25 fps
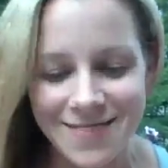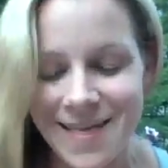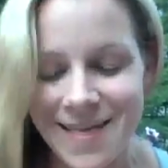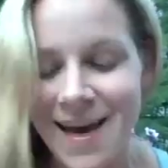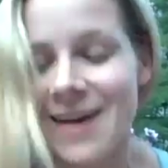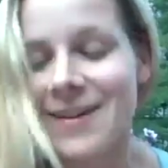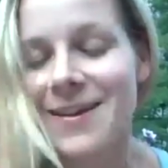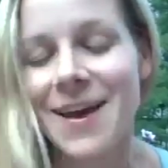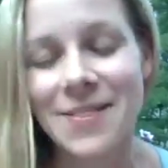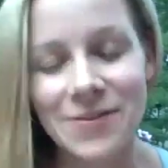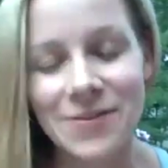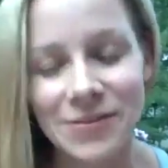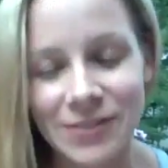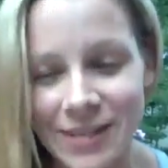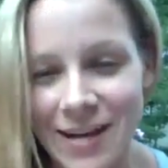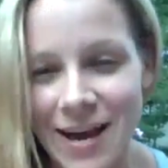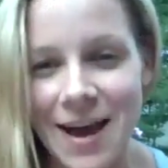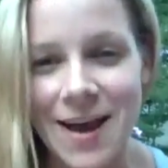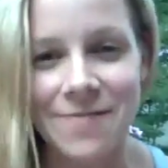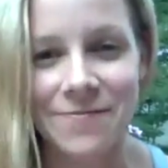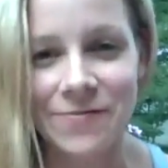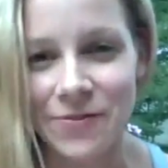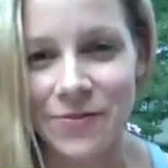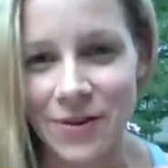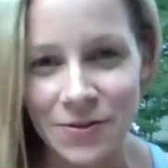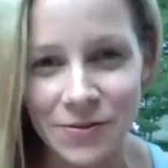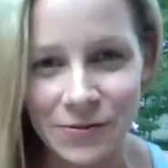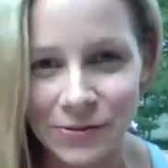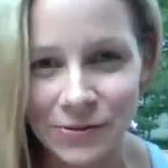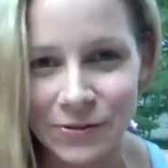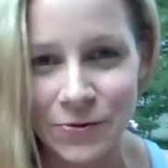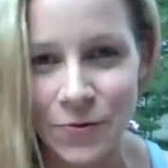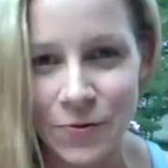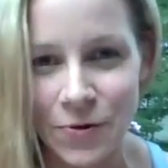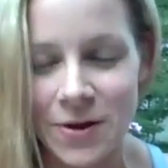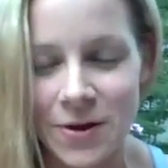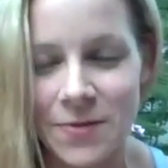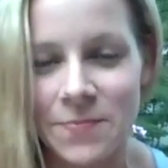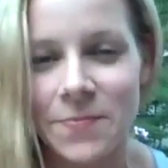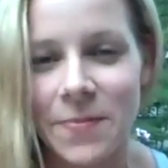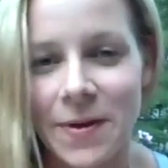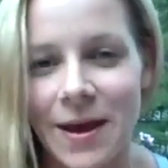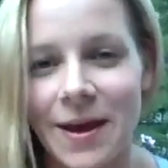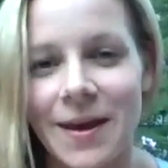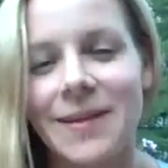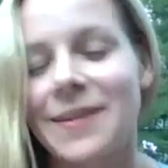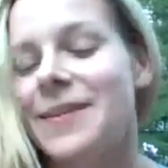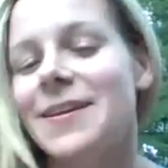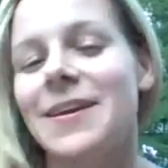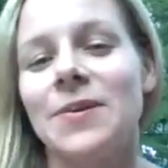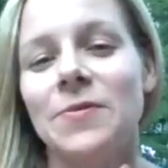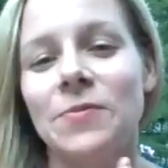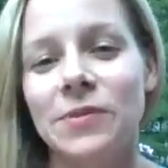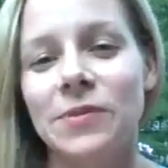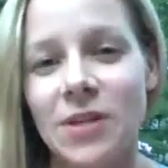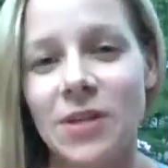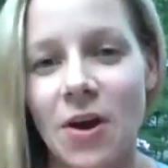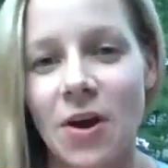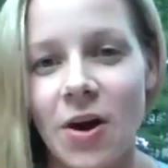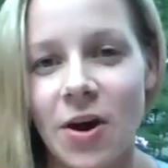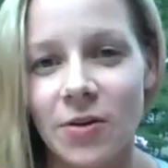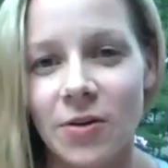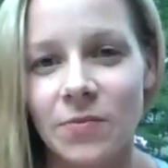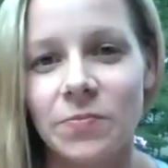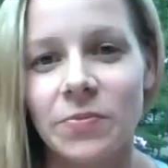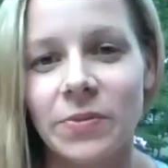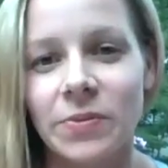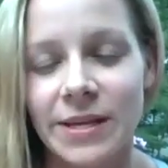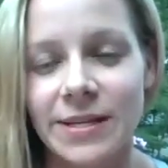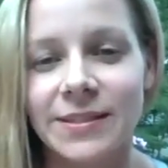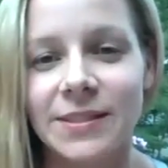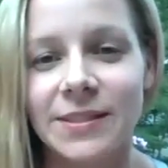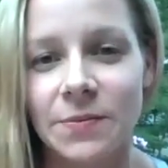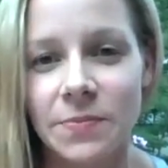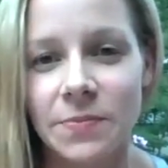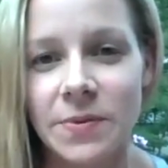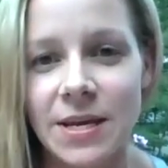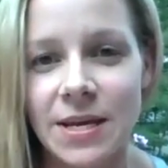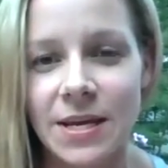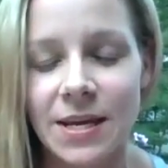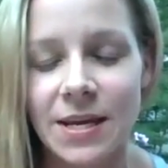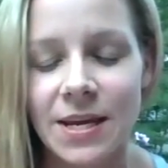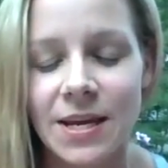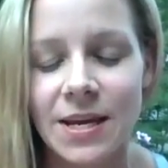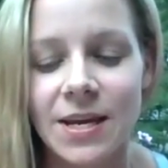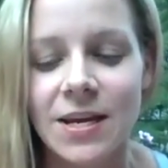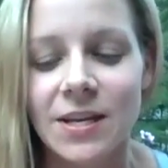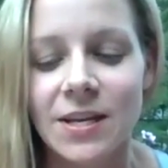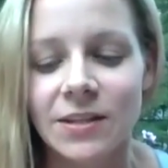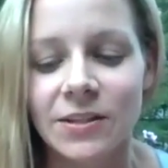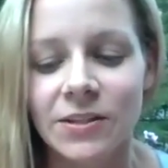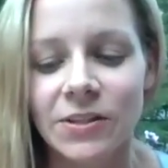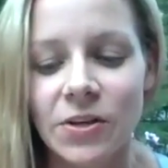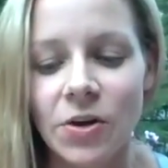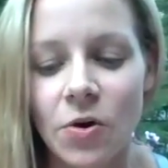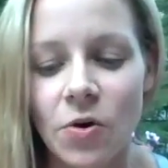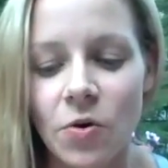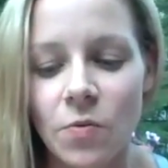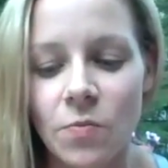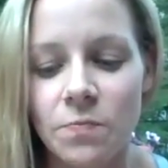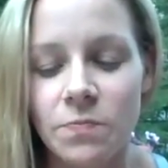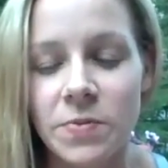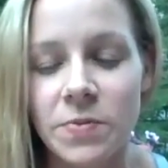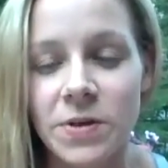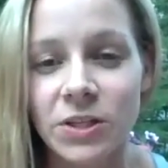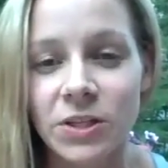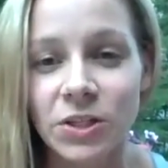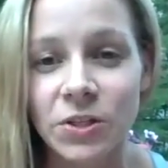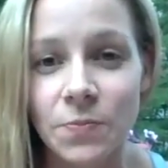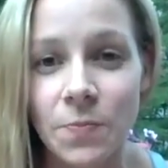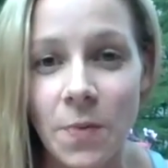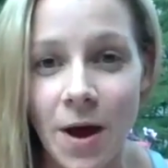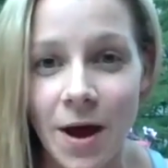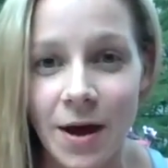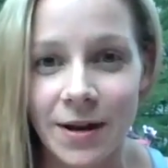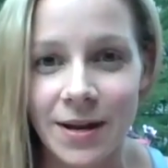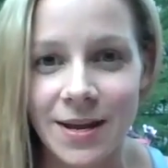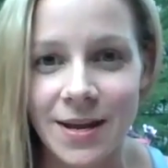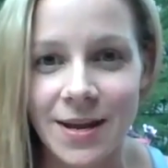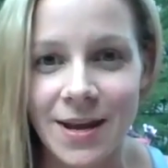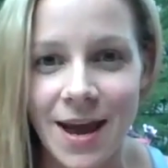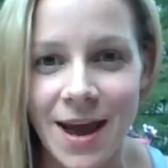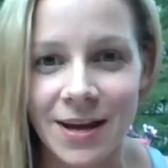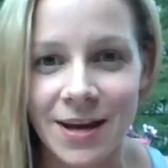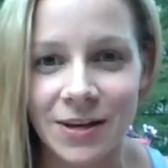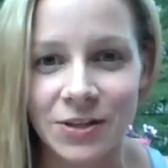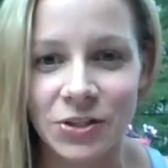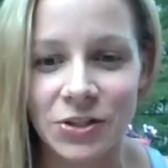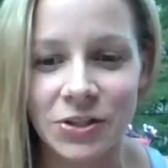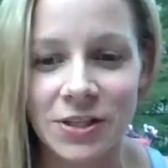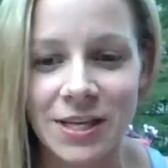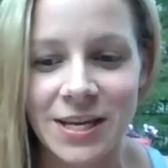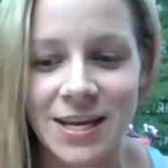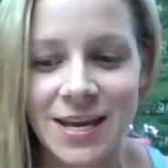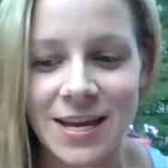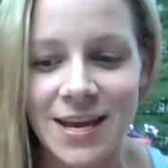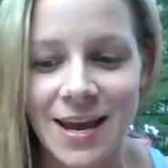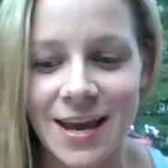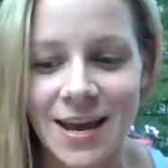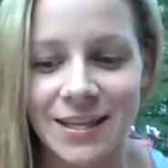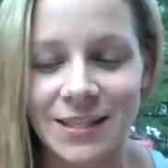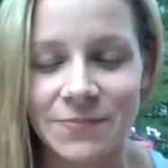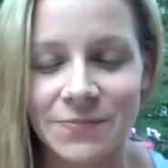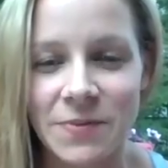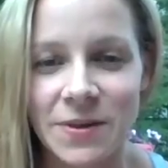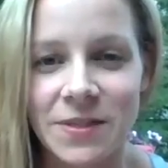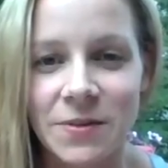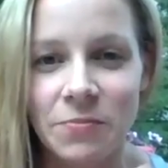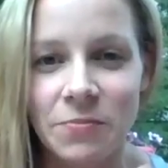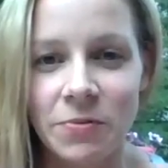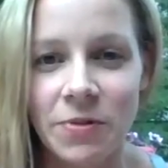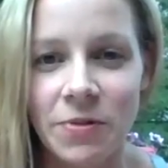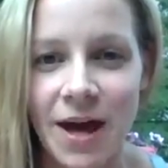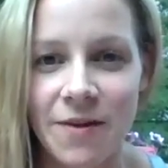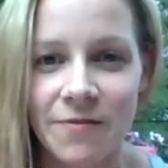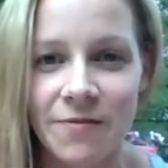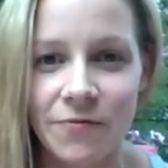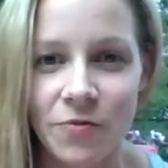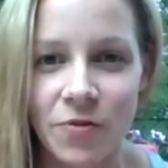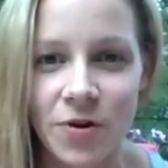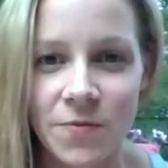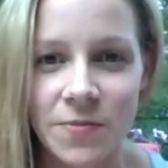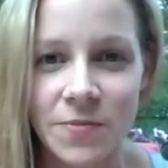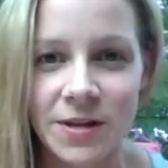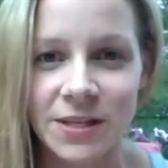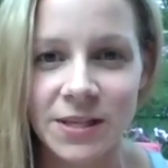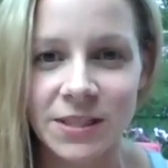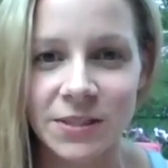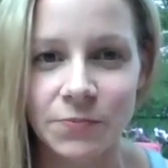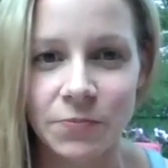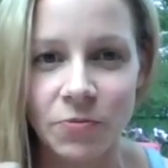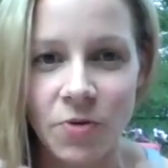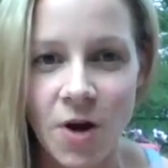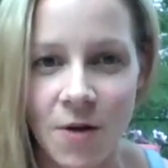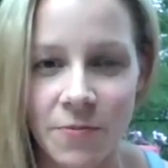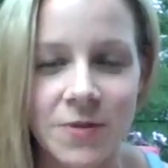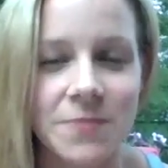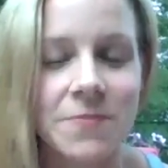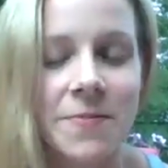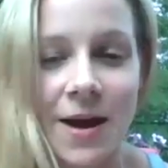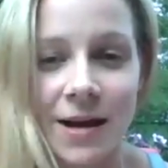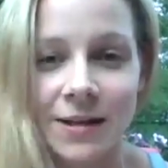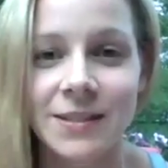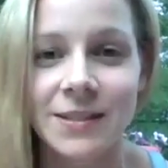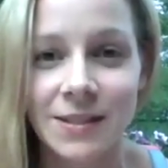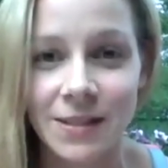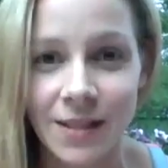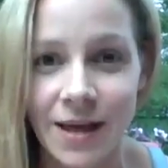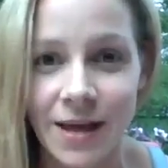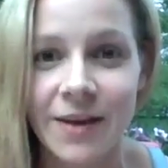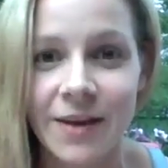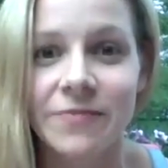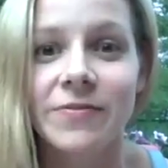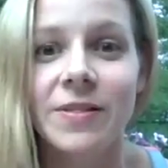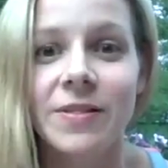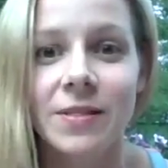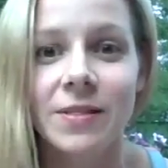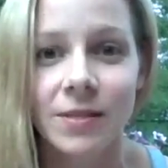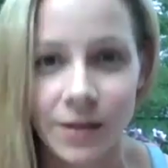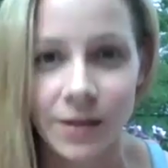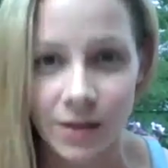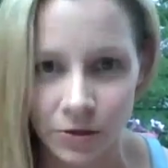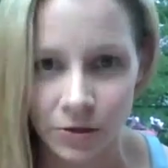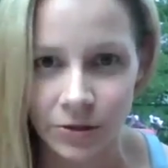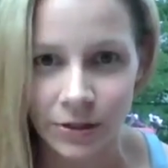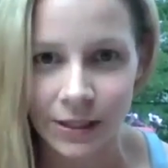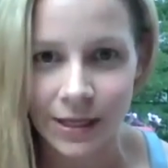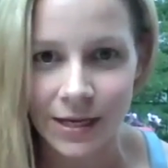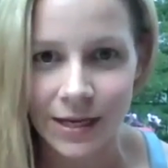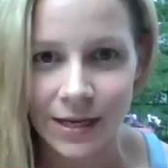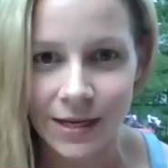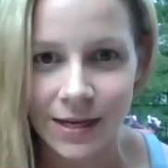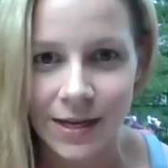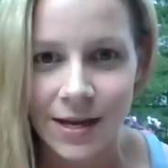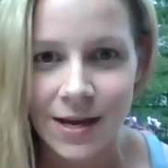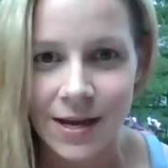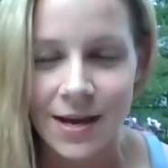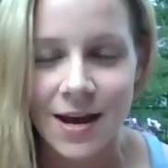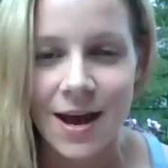another time for another story, but it was a hard place to be. So Beachbody actually has been the platform that has brought me back to life, literally.